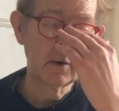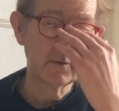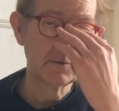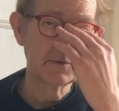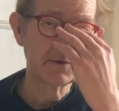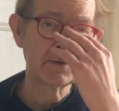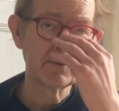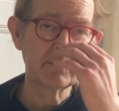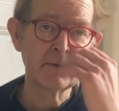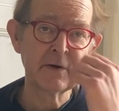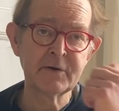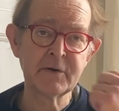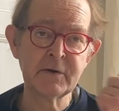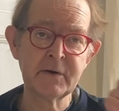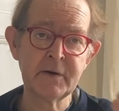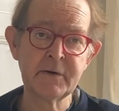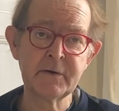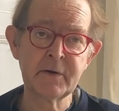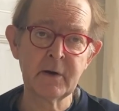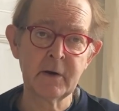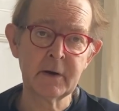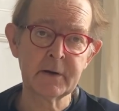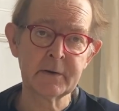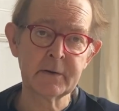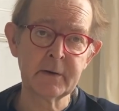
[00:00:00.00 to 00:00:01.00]
was originally
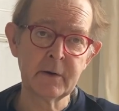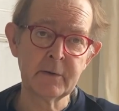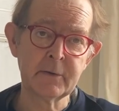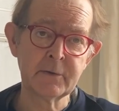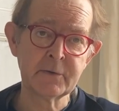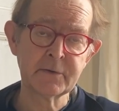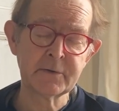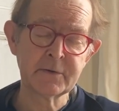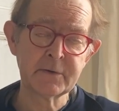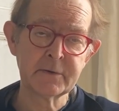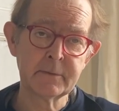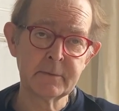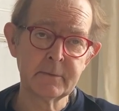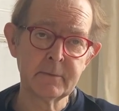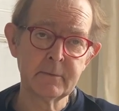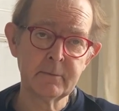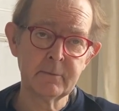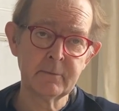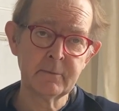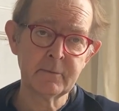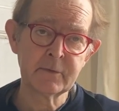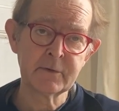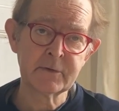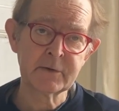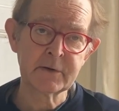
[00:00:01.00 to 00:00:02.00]
diagnosed
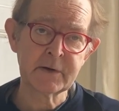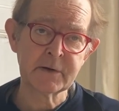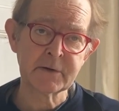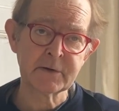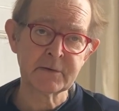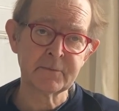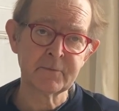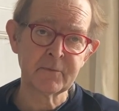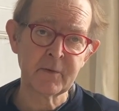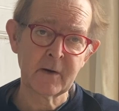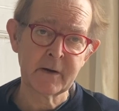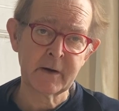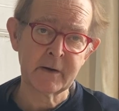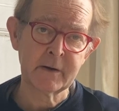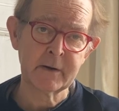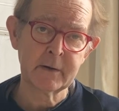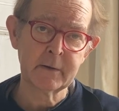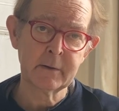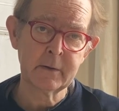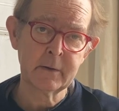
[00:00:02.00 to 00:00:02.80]
schizophrenic.